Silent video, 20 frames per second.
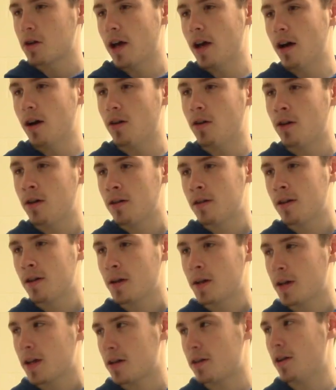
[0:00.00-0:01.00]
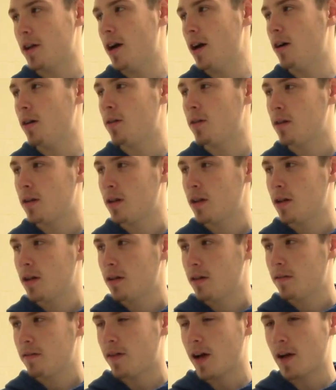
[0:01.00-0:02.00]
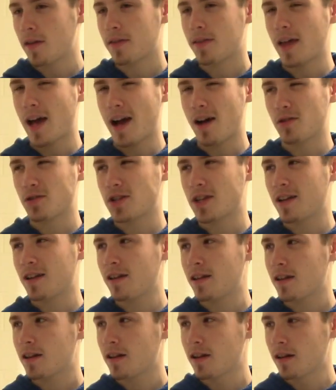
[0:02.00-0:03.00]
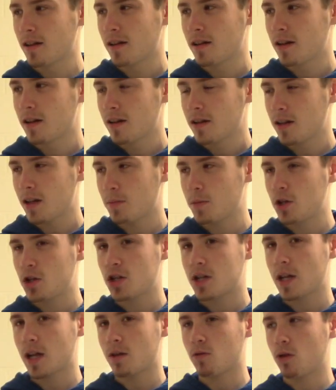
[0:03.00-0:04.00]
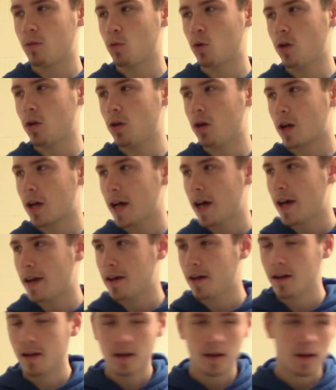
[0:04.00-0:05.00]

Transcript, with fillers: know. I don't know. 5,000? Let me just take one more look at it.